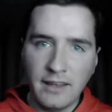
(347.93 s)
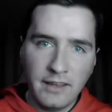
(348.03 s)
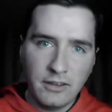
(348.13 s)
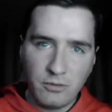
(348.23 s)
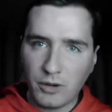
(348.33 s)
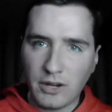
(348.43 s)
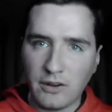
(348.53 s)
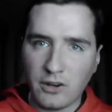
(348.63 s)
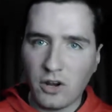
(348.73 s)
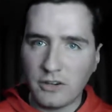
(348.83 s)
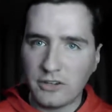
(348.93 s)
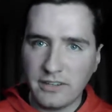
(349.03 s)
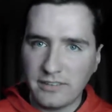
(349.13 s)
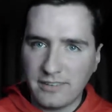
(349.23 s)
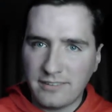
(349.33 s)
to bring out a caution.
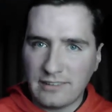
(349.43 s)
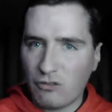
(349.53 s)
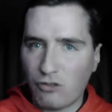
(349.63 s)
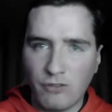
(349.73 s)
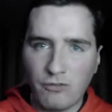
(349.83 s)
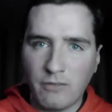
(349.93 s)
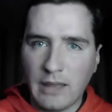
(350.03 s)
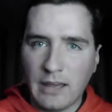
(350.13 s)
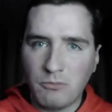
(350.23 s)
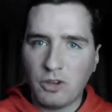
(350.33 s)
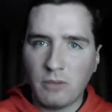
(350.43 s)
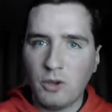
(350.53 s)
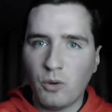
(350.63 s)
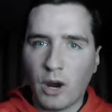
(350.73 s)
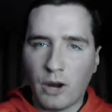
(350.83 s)
This is different from the
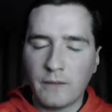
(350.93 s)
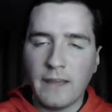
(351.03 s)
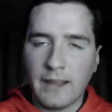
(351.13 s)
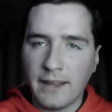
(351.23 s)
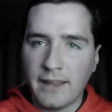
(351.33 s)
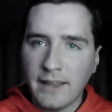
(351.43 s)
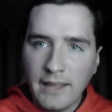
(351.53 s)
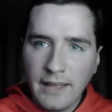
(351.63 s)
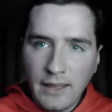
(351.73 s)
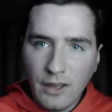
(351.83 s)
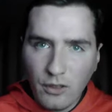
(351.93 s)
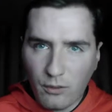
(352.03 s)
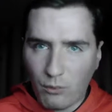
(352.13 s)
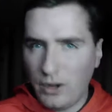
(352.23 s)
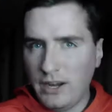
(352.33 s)
MWR thing. The
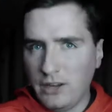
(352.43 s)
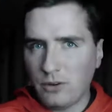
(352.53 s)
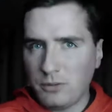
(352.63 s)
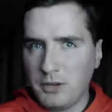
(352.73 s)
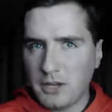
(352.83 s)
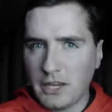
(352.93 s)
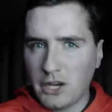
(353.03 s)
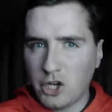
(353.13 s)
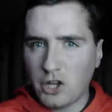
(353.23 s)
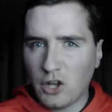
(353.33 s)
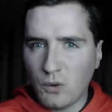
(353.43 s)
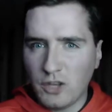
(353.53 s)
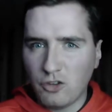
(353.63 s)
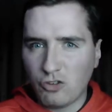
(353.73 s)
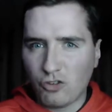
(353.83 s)
radio communication, though,
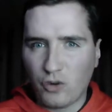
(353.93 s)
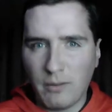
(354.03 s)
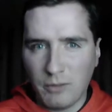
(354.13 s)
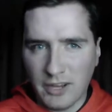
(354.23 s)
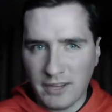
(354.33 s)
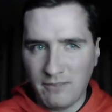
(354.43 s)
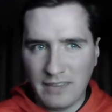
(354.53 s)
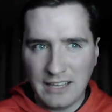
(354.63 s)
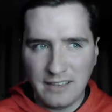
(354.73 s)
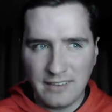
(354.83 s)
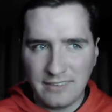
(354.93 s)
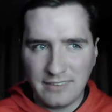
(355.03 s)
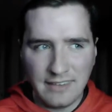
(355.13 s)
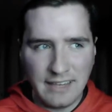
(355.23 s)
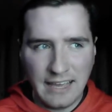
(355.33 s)
is troubling because,
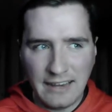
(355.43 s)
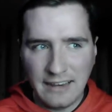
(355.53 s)
again,